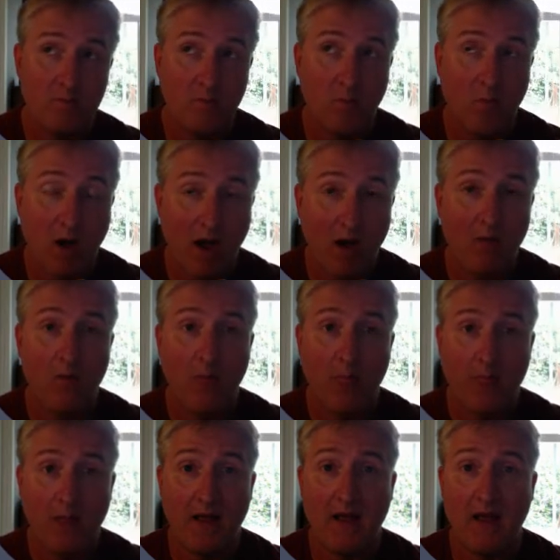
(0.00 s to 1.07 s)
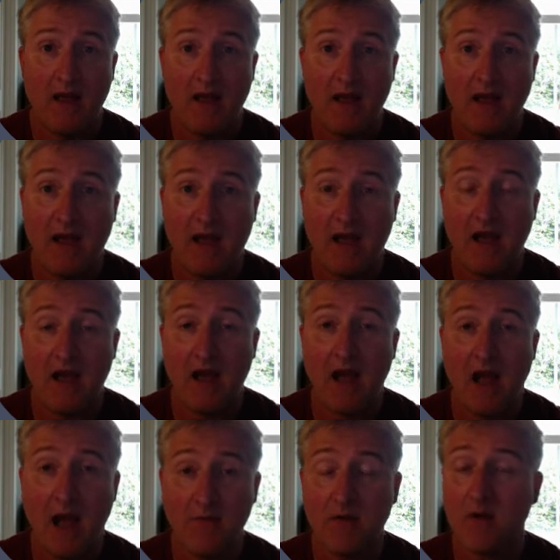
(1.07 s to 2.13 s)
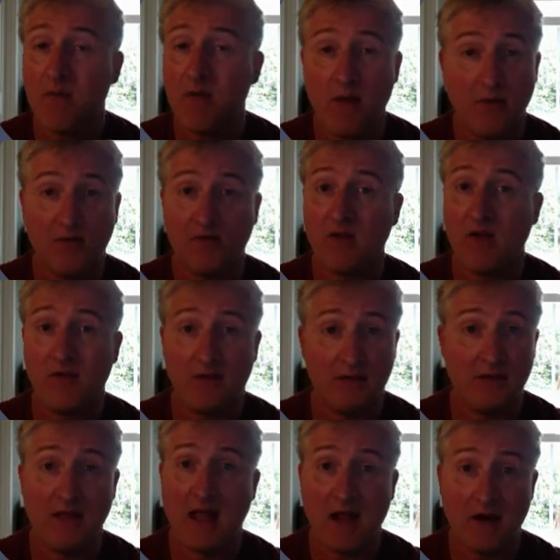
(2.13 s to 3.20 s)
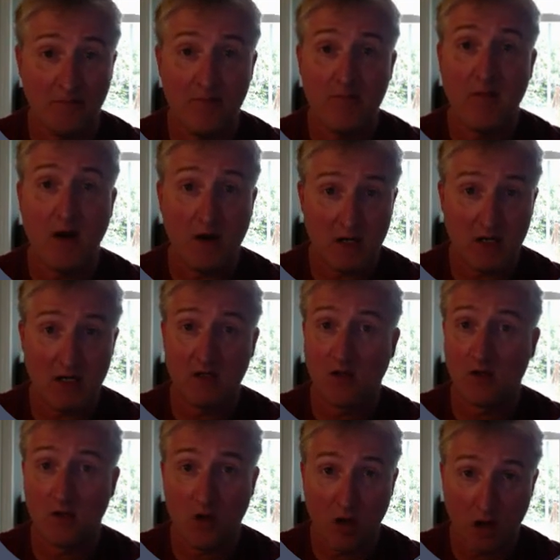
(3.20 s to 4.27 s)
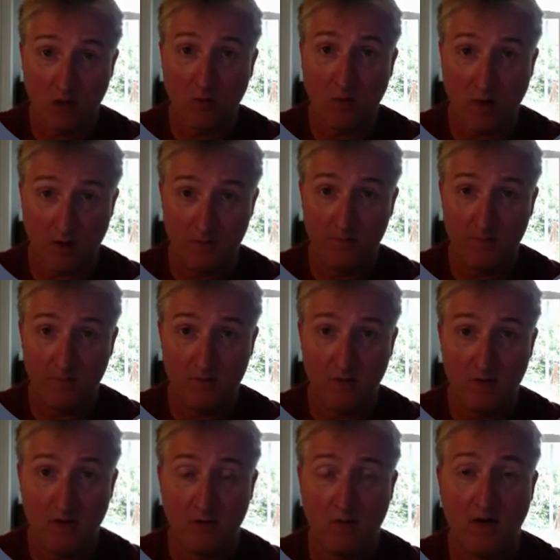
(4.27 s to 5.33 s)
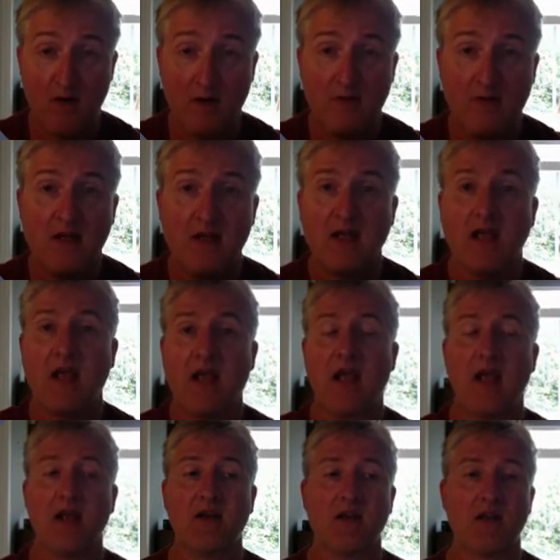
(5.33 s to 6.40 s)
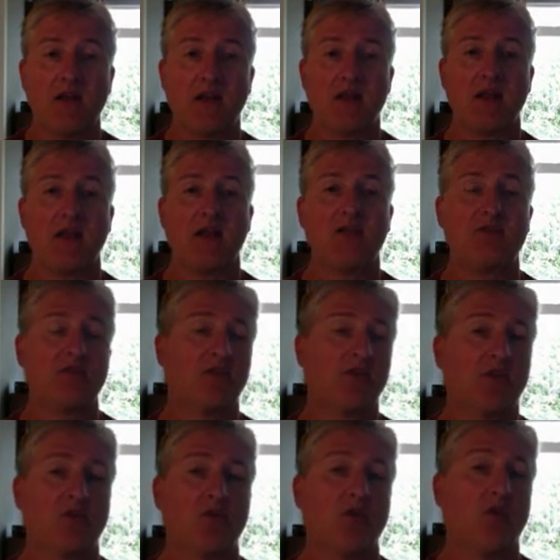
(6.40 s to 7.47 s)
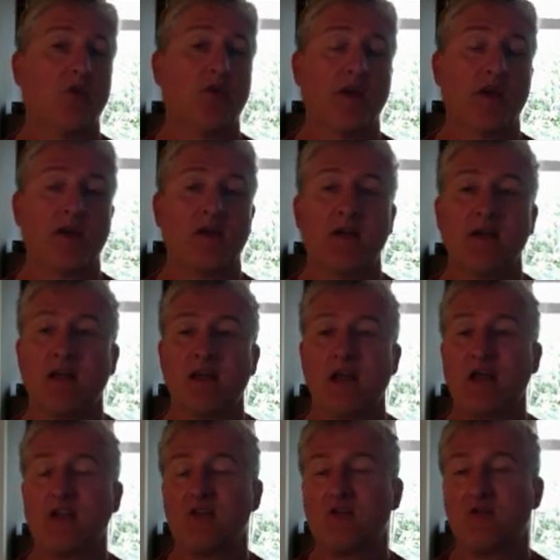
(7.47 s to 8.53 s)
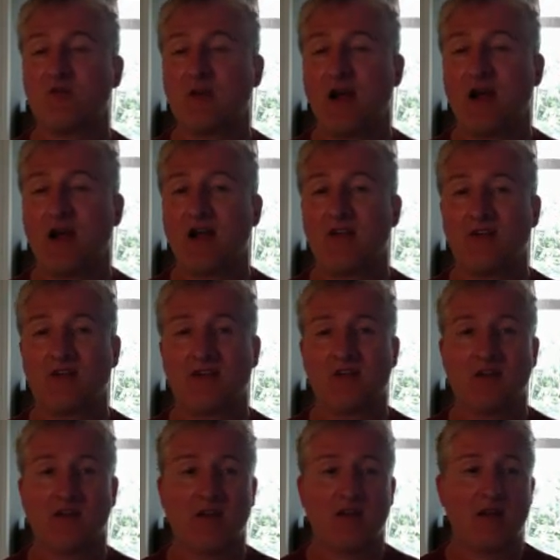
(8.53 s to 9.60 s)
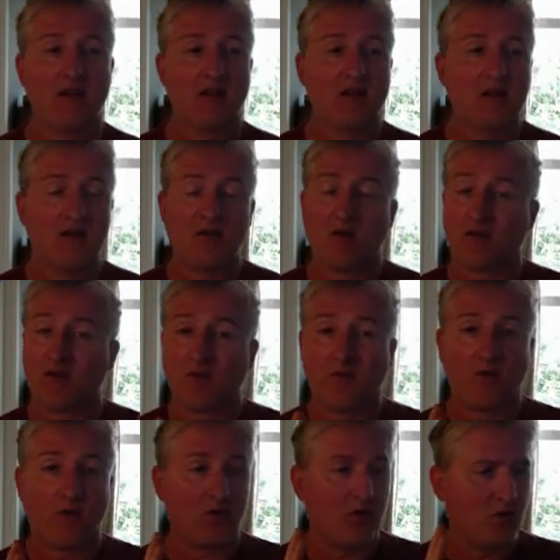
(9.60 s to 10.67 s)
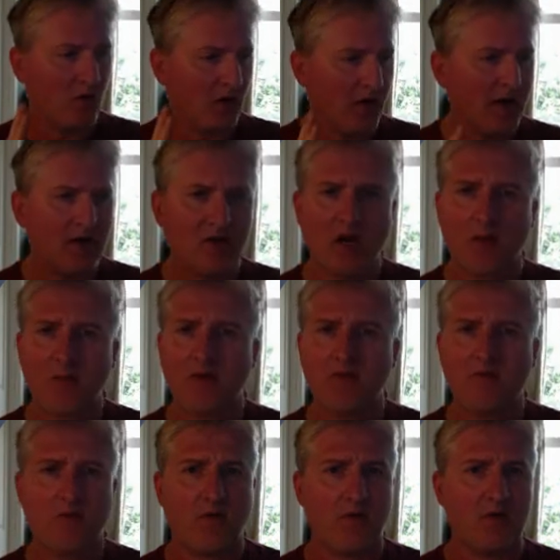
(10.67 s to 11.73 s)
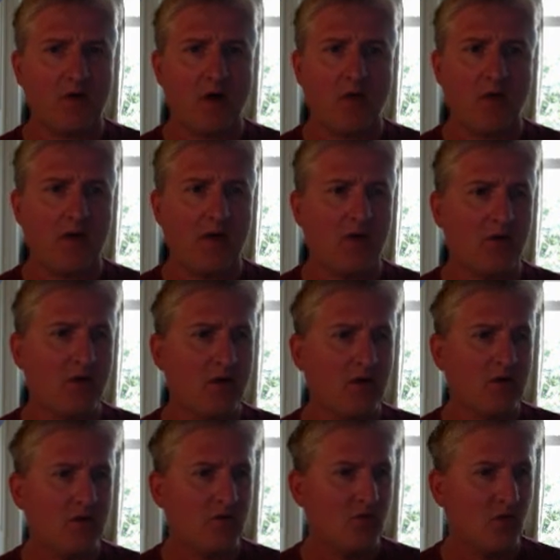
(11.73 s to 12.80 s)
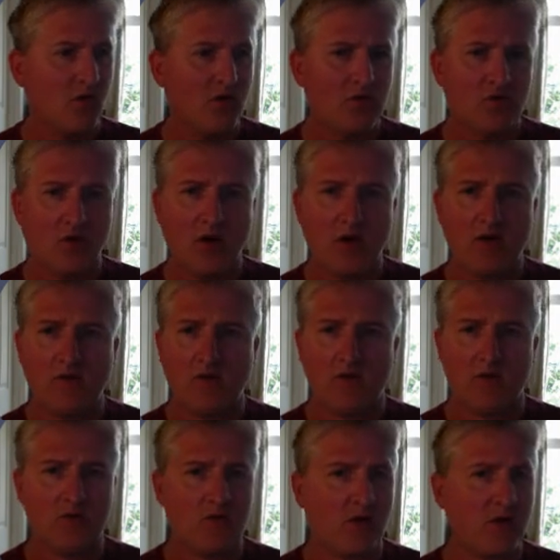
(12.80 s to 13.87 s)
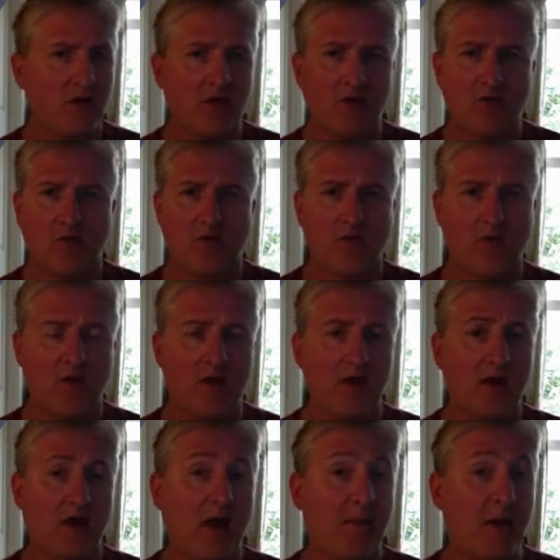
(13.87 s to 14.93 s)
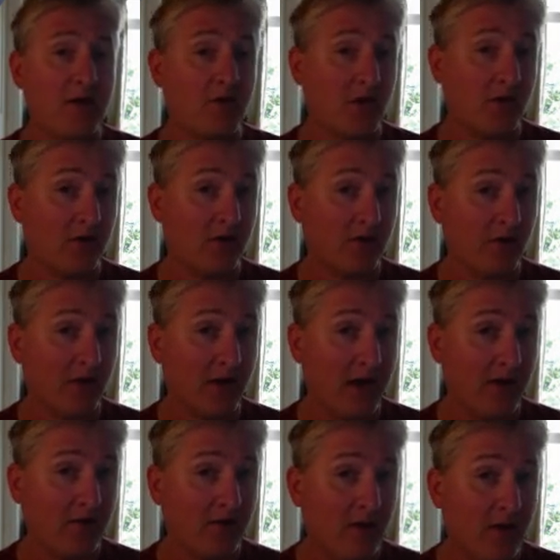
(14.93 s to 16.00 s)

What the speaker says: wow, I'm going to be able to save a lot of money in the long run, right? And it's just a cool thing. And you guys, like I said before, go ahead and go ahead and join the thing for free. I'm not sure how long it's gonna last.